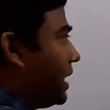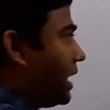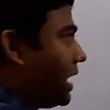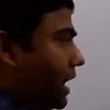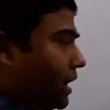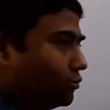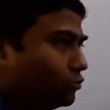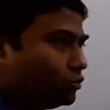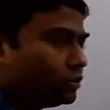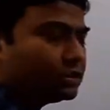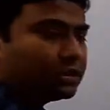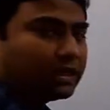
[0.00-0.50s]

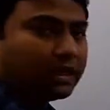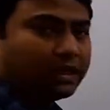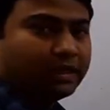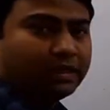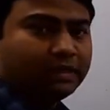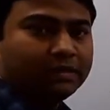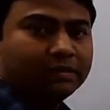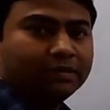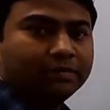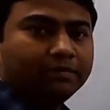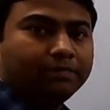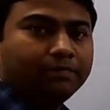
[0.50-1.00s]

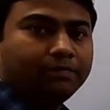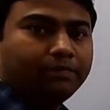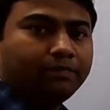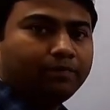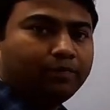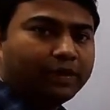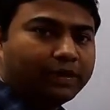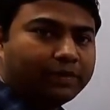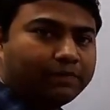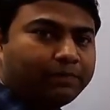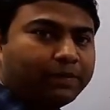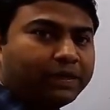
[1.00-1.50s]
outside,
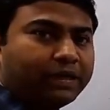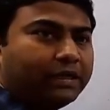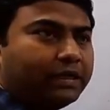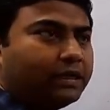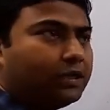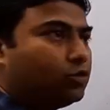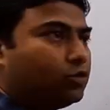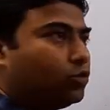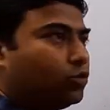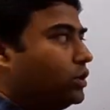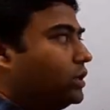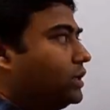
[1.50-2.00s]

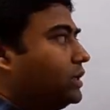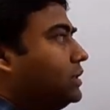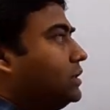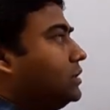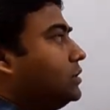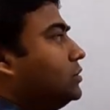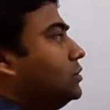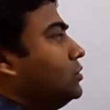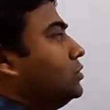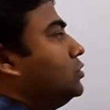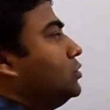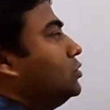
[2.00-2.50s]
perpendicular
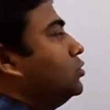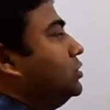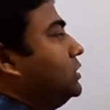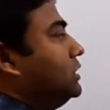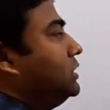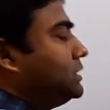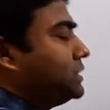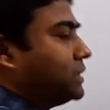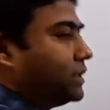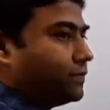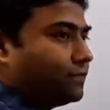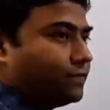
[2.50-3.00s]
to
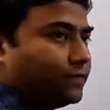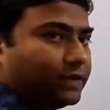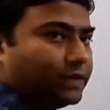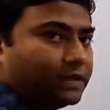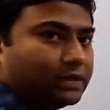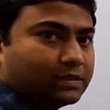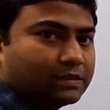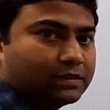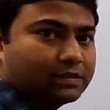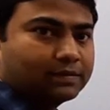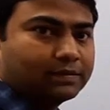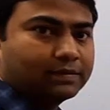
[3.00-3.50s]
the
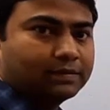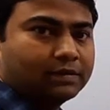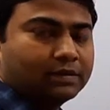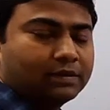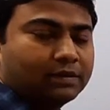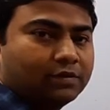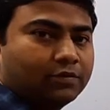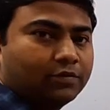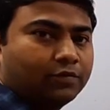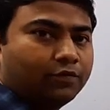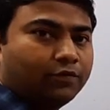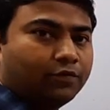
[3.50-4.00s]
surface.
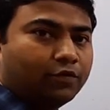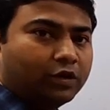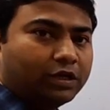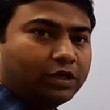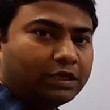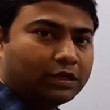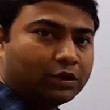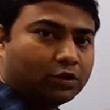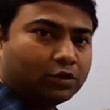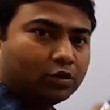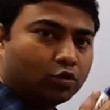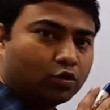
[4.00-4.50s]
For
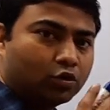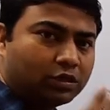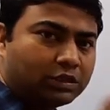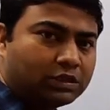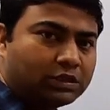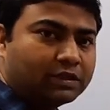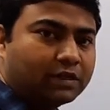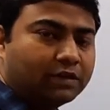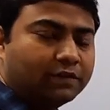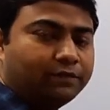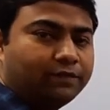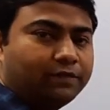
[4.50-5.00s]
a closed
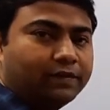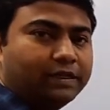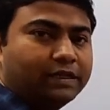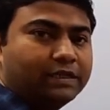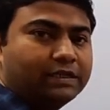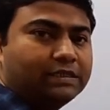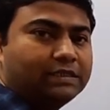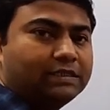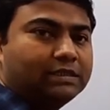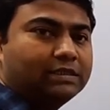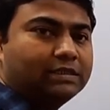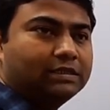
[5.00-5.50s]

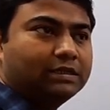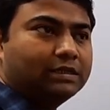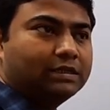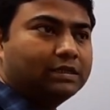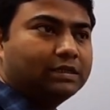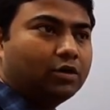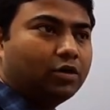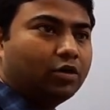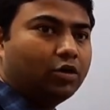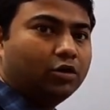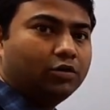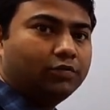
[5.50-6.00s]
surface,
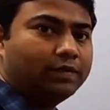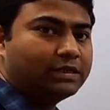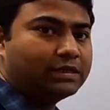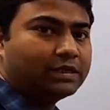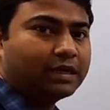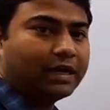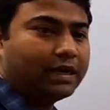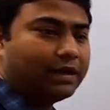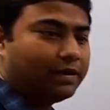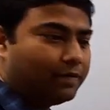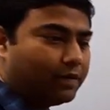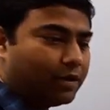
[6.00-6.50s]
always
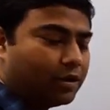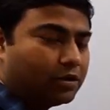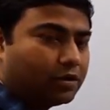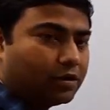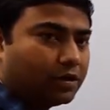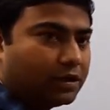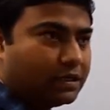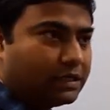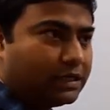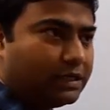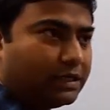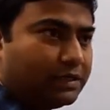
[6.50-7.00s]
I have
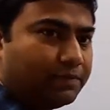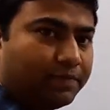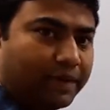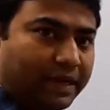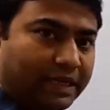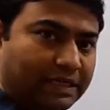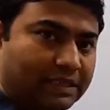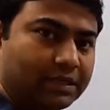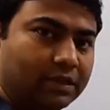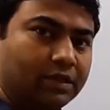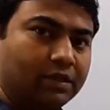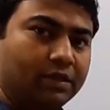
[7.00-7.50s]
already
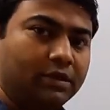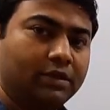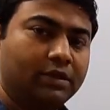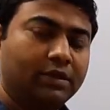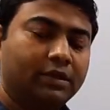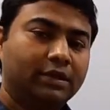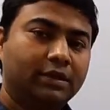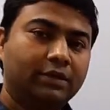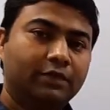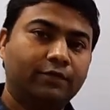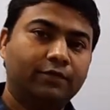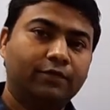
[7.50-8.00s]
mentioned,
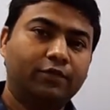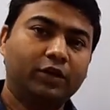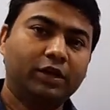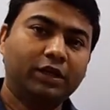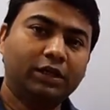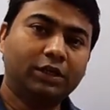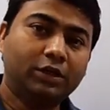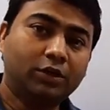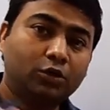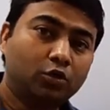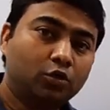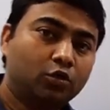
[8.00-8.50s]
for a
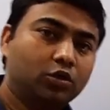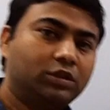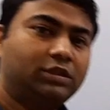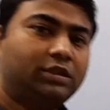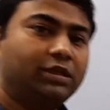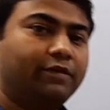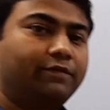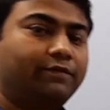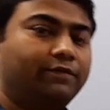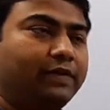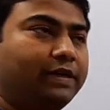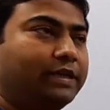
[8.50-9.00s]
closed
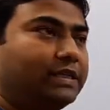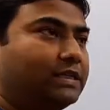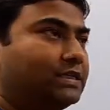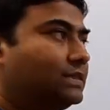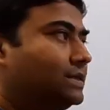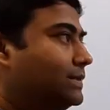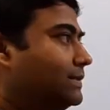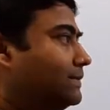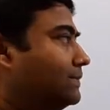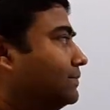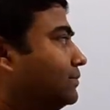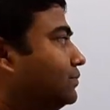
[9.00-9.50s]
surface
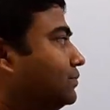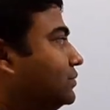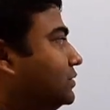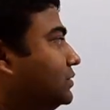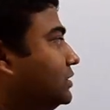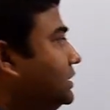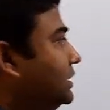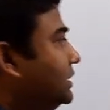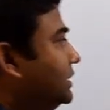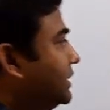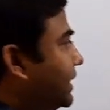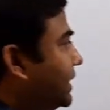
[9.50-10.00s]

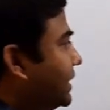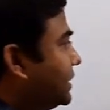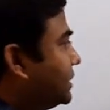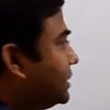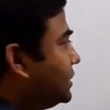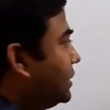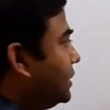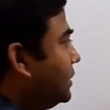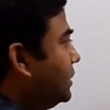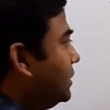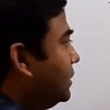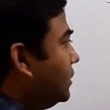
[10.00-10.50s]
the
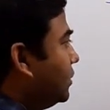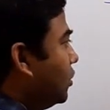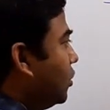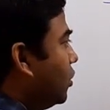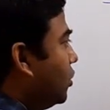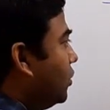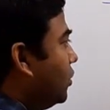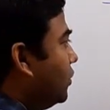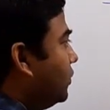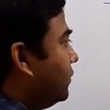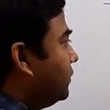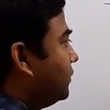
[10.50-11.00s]
direction
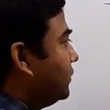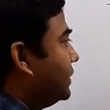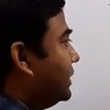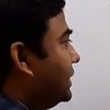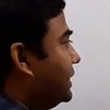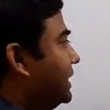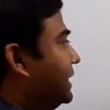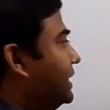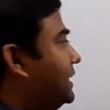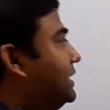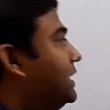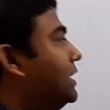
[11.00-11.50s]
of
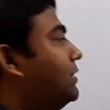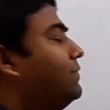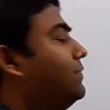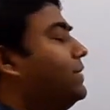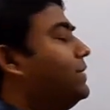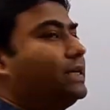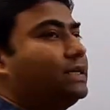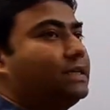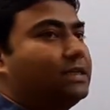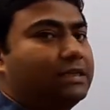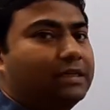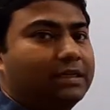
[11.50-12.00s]
area
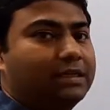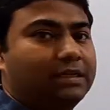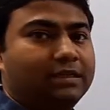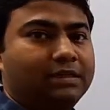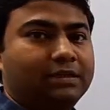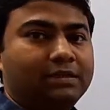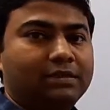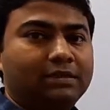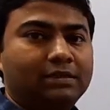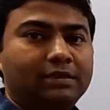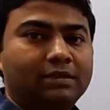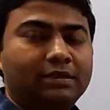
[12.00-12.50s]
vector
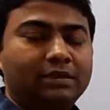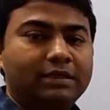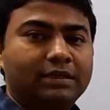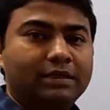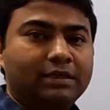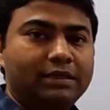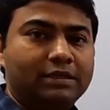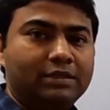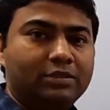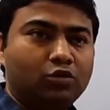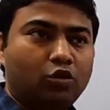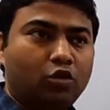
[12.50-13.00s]

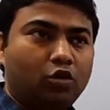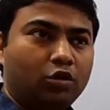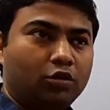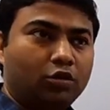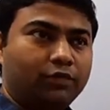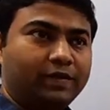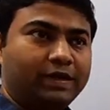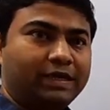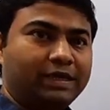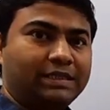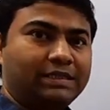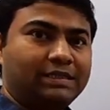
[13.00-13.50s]
is
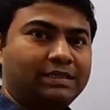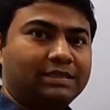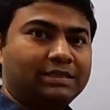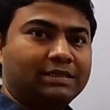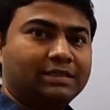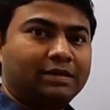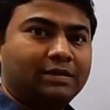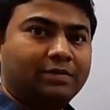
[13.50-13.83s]
always